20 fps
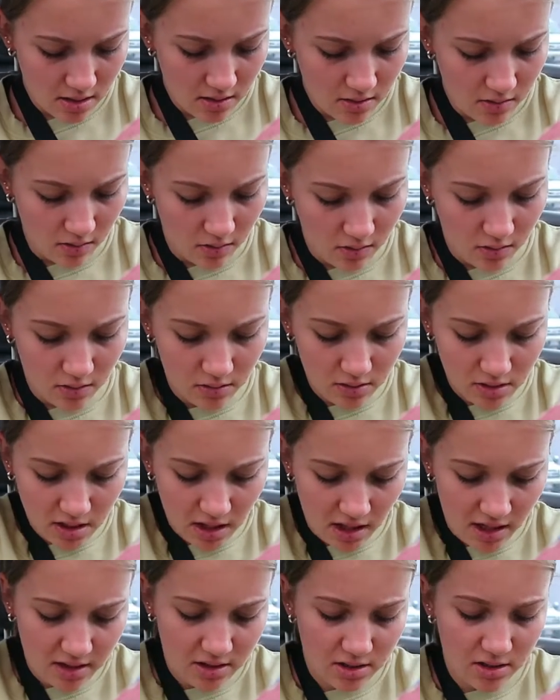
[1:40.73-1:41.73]
goal to
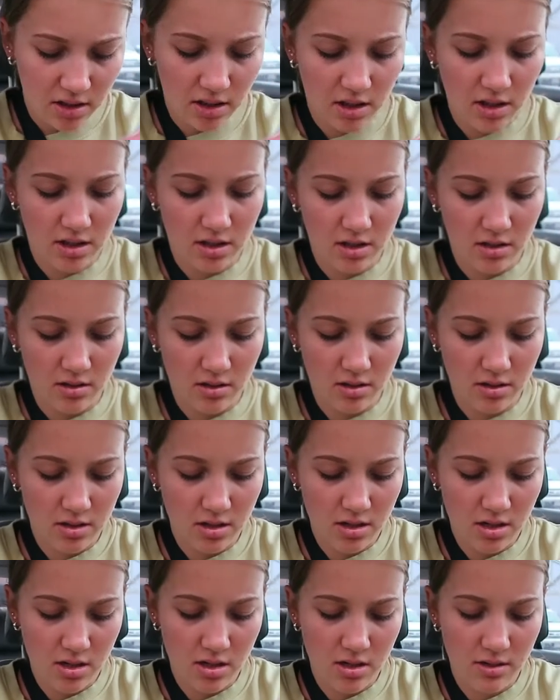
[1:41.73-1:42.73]
actually get there on
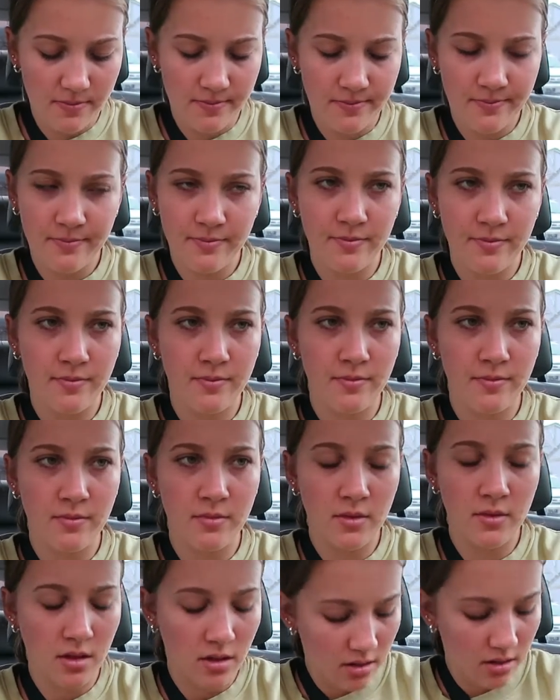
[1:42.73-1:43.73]
time
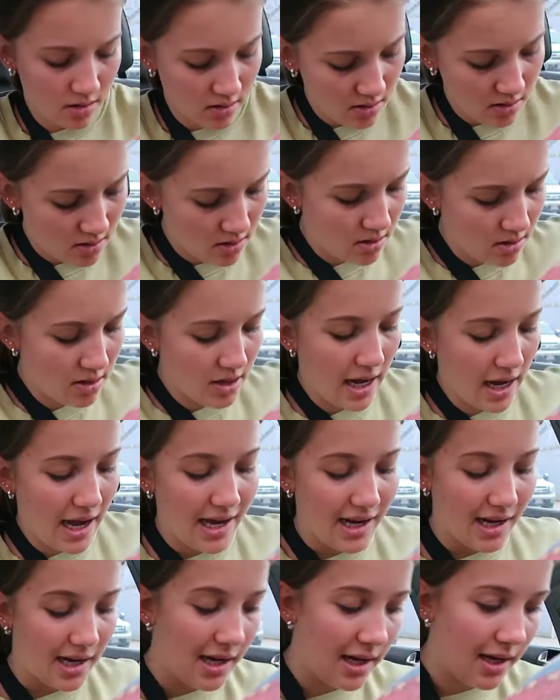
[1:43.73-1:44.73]

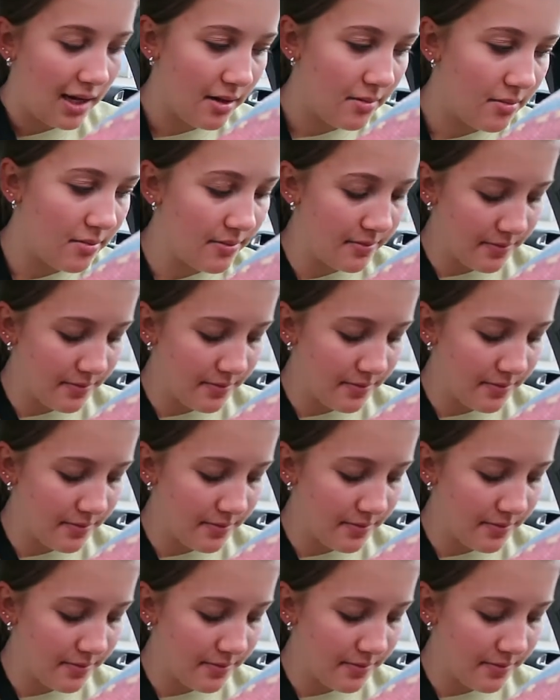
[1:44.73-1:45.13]
at 8.